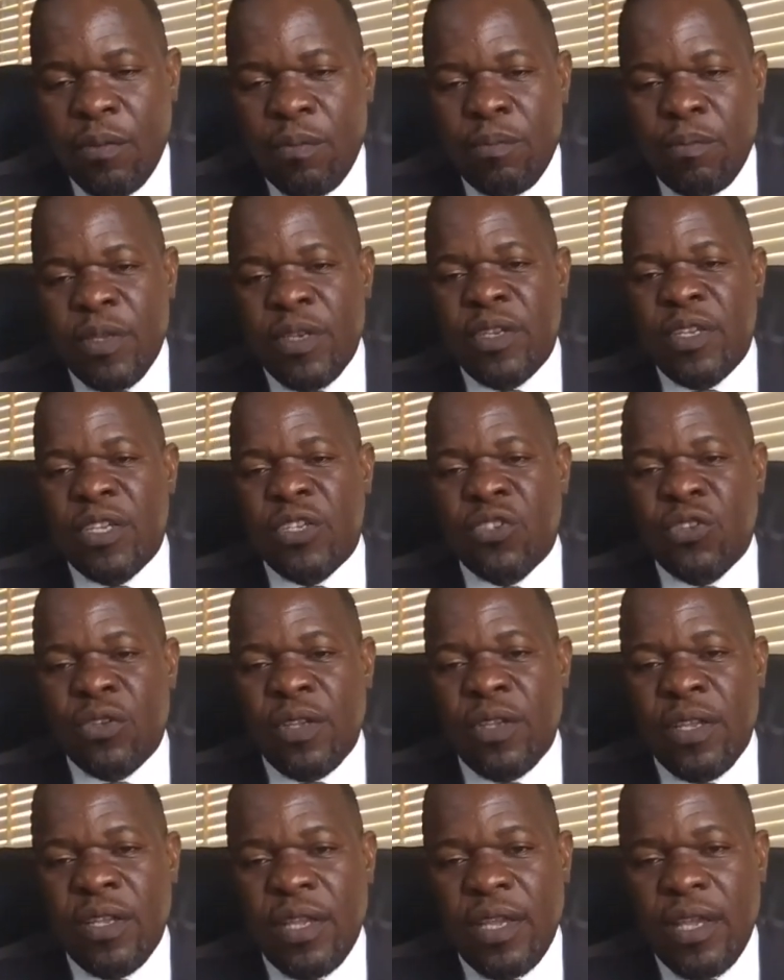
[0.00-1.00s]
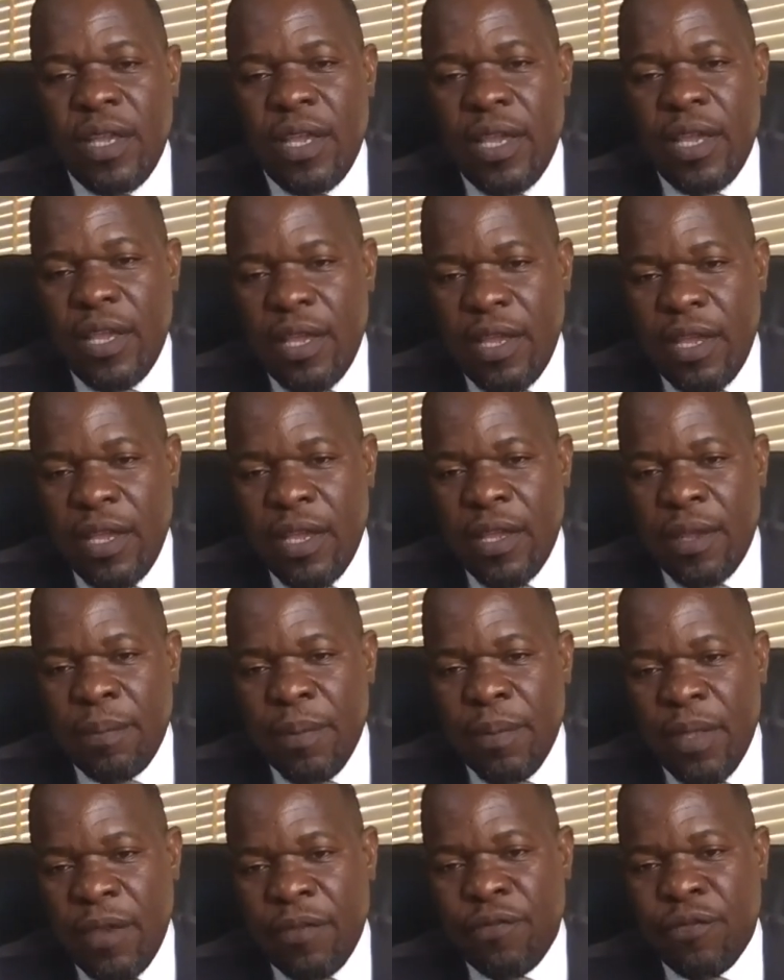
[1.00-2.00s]
mediation
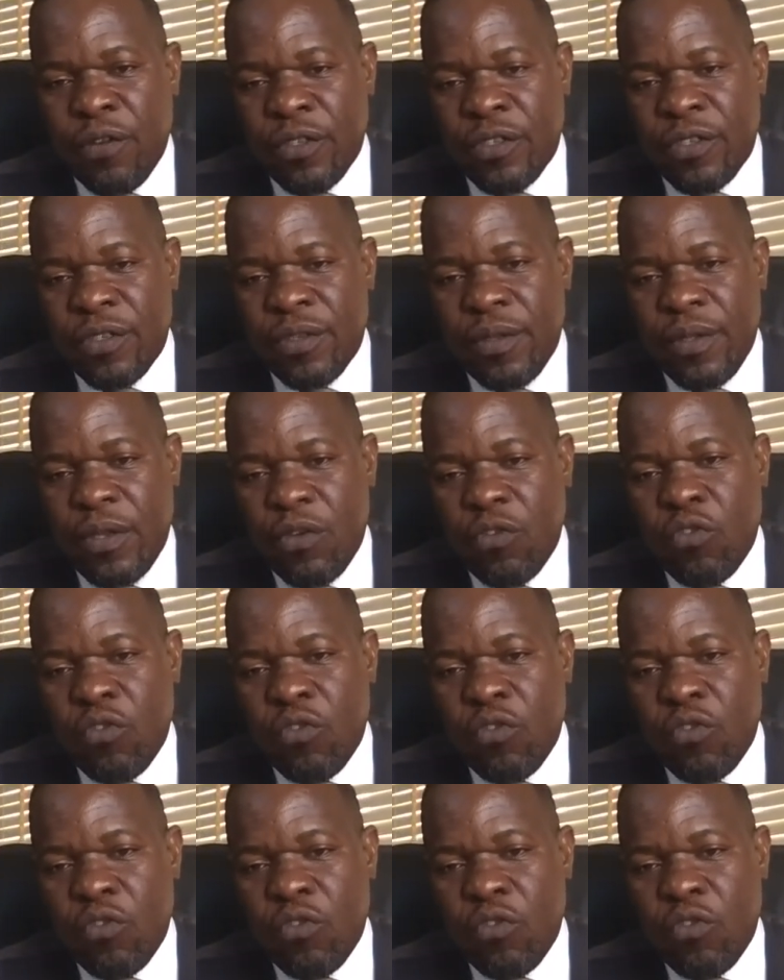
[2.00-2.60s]
efforts.